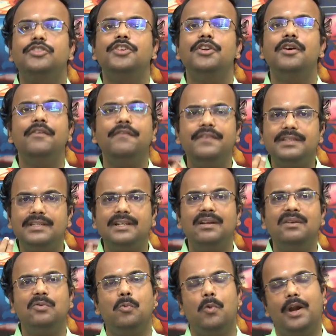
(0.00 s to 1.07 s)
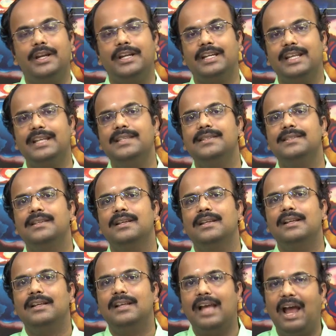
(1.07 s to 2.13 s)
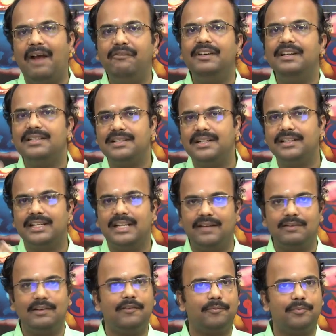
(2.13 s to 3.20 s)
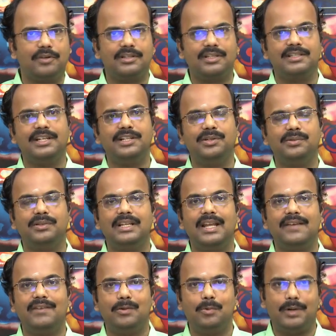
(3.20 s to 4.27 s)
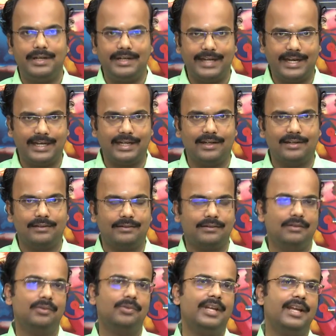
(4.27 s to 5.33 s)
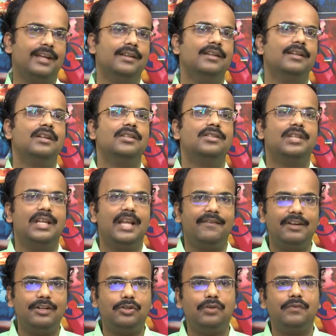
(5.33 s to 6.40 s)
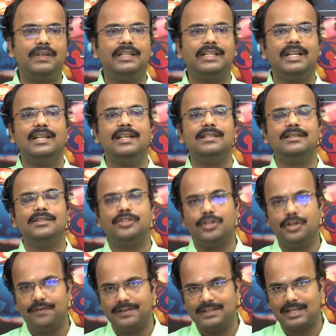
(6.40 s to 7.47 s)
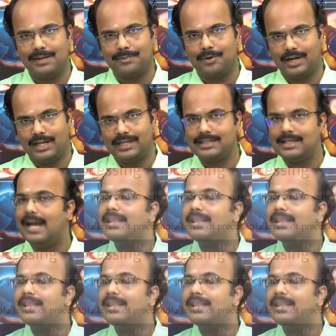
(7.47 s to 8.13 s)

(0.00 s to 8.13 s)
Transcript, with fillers: geophysical quantities after certain level of processing to the level 1 data. Okay. So, level 2 will tell us geophysical products